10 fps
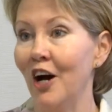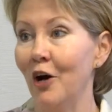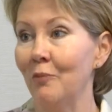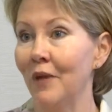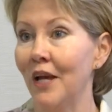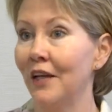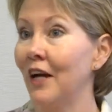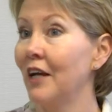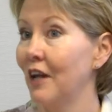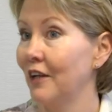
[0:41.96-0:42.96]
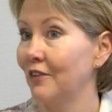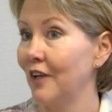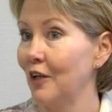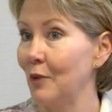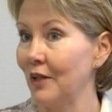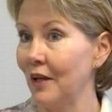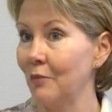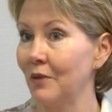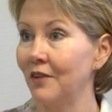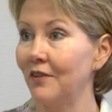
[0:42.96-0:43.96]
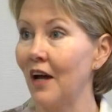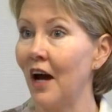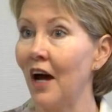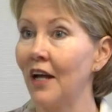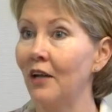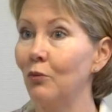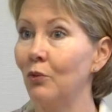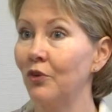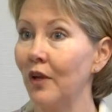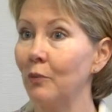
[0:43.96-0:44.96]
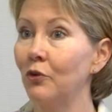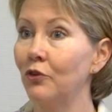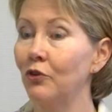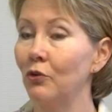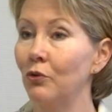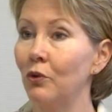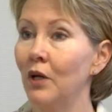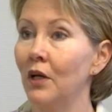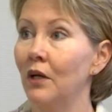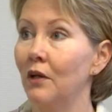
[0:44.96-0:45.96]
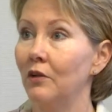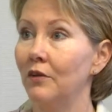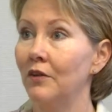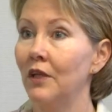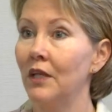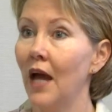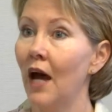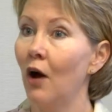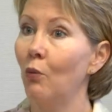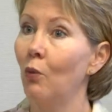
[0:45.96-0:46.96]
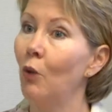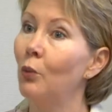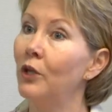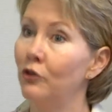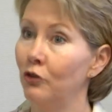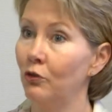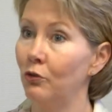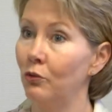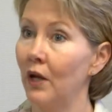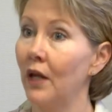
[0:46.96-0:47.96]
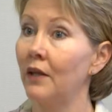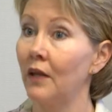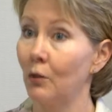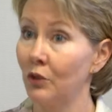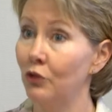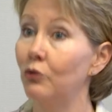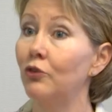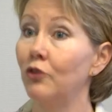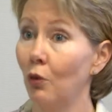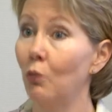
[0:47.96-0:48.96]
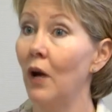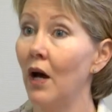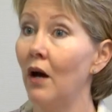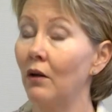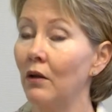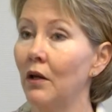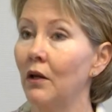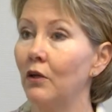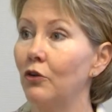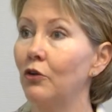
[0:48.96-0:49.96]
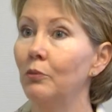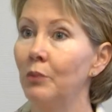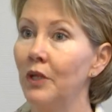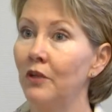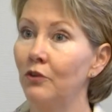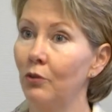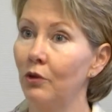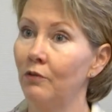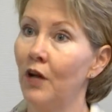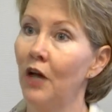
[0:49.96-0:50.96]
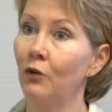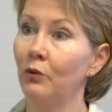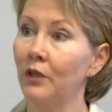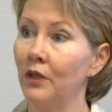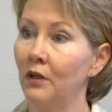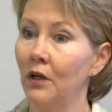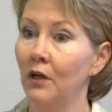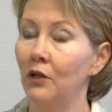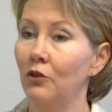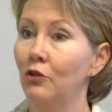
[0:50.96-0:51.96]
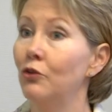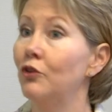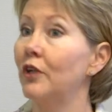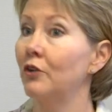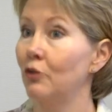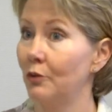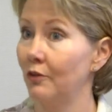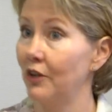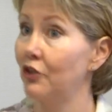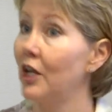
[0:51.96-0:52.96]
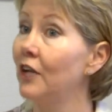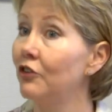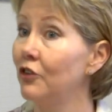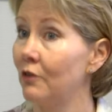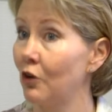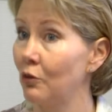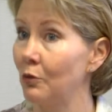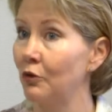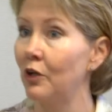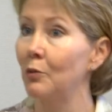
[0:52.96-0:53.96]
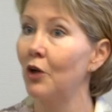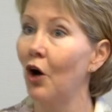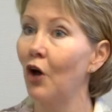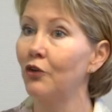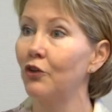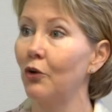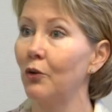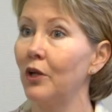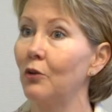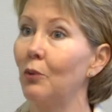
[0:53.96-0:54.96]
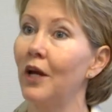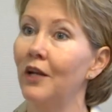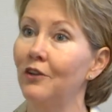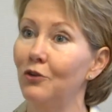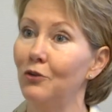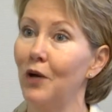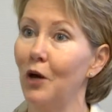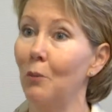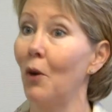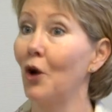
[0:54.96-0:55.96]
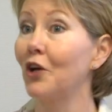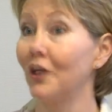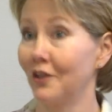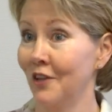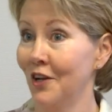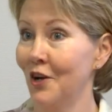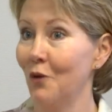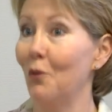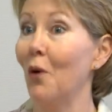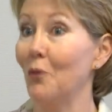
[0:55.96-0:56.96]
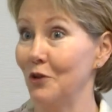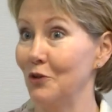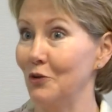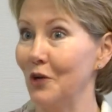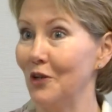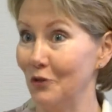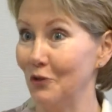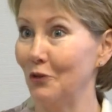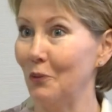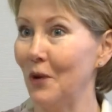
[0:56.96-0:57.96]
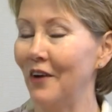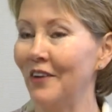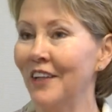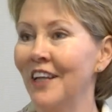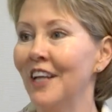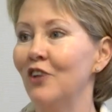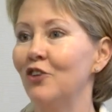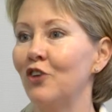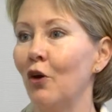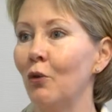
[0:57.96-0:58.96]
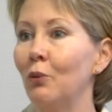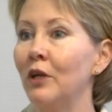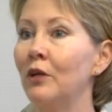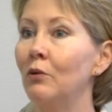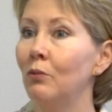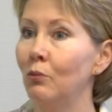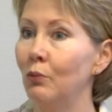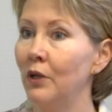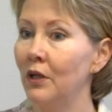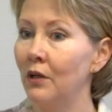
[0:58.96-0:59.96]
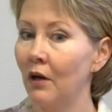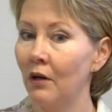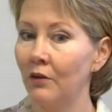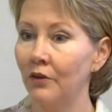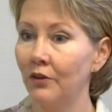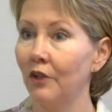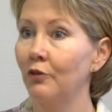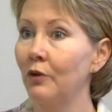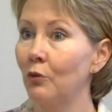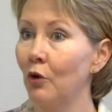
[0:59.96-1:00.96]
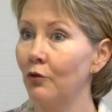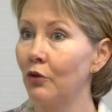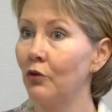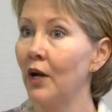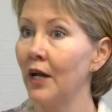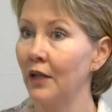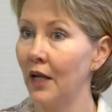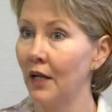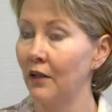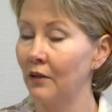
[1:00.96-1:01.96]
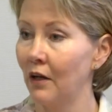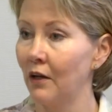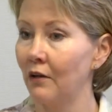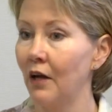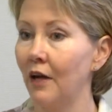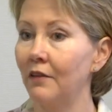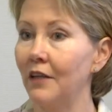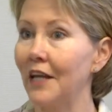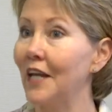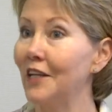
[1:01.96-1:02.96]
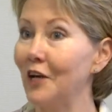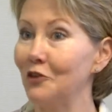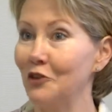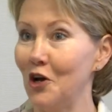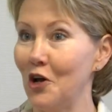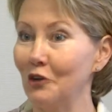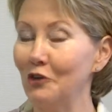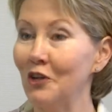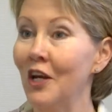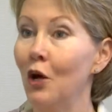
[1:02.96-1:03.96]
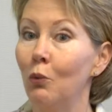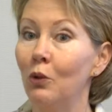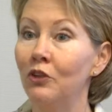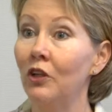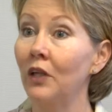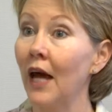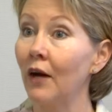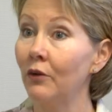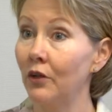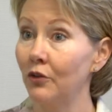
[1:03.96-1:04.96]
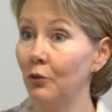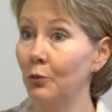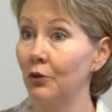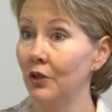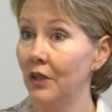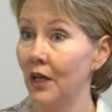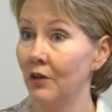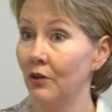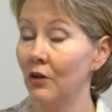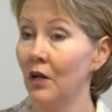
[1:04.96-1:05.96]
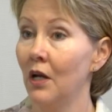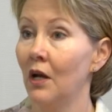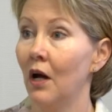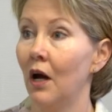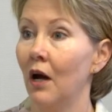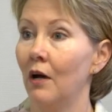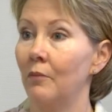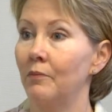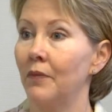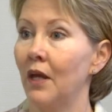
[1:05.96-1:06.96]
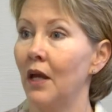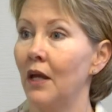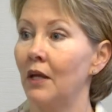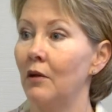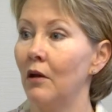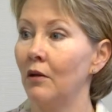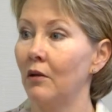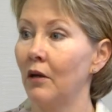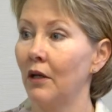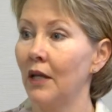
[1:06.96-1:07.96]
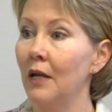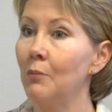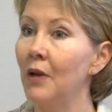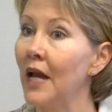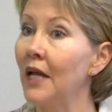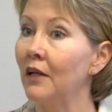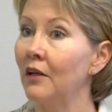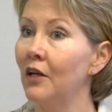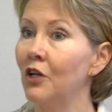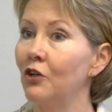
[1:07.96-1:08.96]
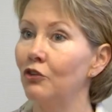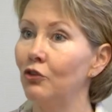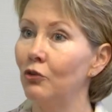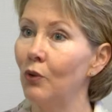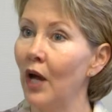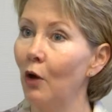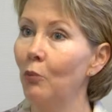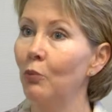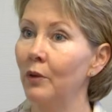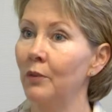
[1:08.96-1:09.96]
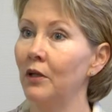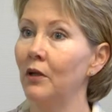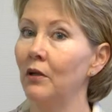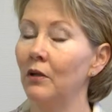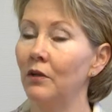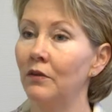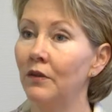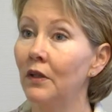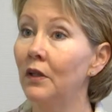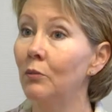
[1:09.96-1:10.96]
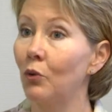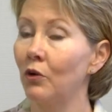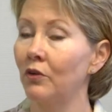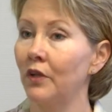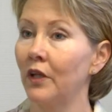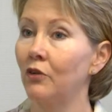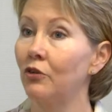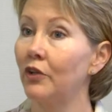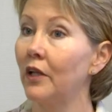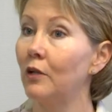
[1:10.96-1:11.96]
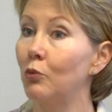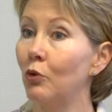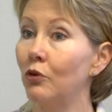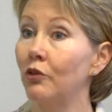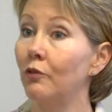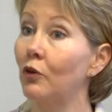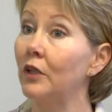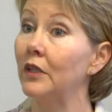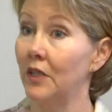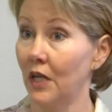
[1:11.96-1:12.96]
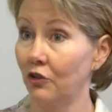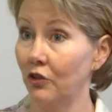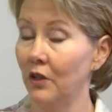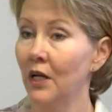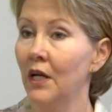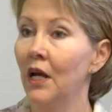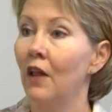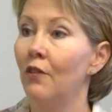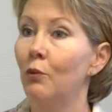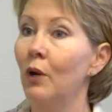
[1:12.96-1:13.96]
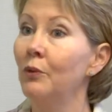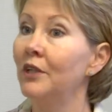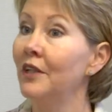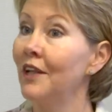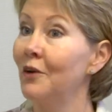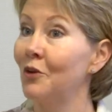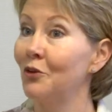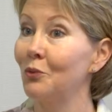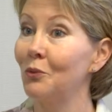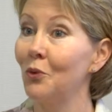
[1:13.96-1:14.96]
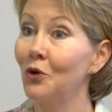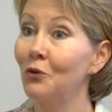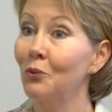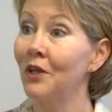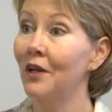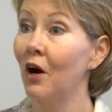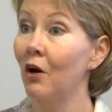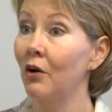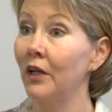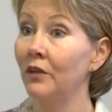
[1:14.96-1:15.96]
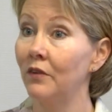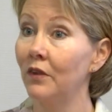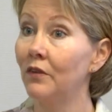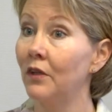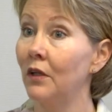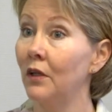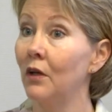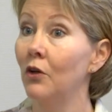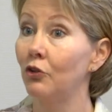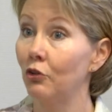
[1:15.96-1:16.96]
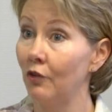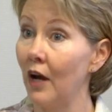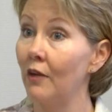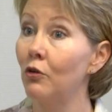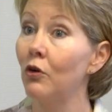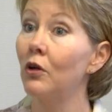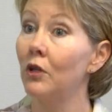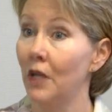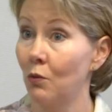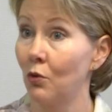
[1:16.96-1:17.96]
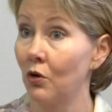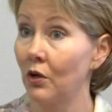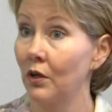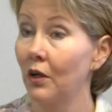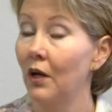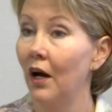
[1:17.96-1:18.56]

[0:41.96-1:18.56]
And I got excited about that because I was able to see how what we do, that we do so well, could be sort of not only used in terms of education of our community, but also in a way to help market what we do and do so well. So we successfully wrote for the grant and got the $8,000, which allowed us to put together a campaign to help women see the importance and understand the importance of early detection. The way we did that was we worked with our existing survivor network.